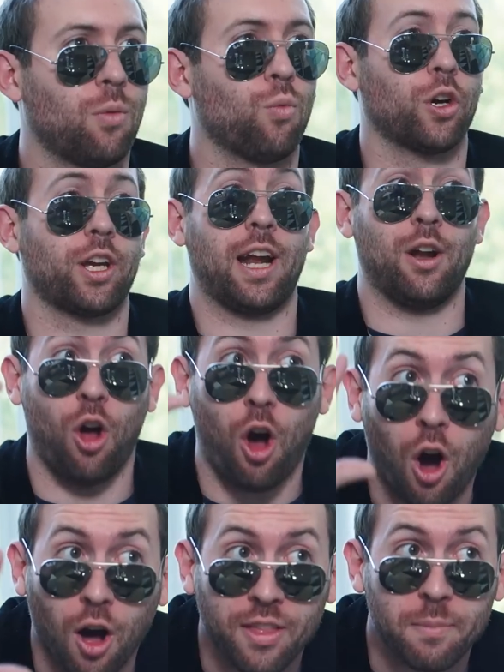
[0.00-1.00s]
can work it out.
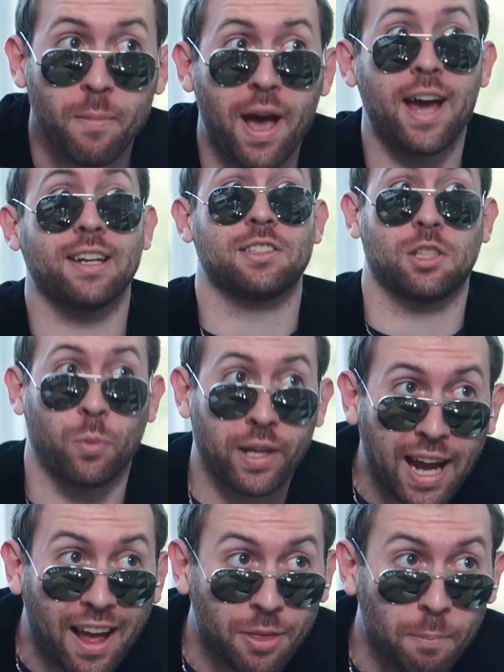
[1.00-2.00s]
All that matters is we
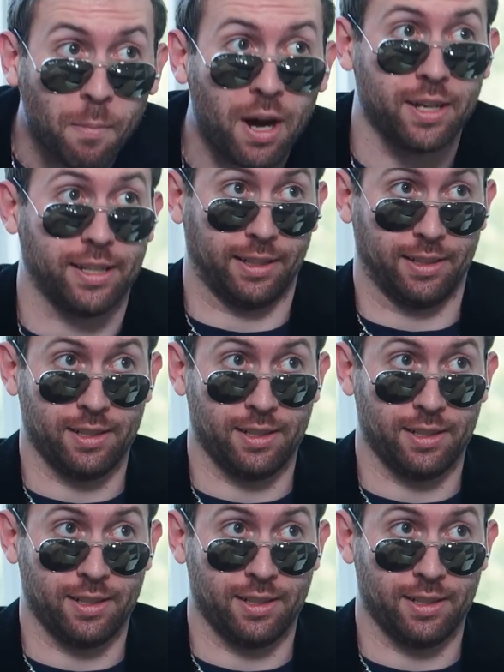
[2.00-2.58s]
got the money.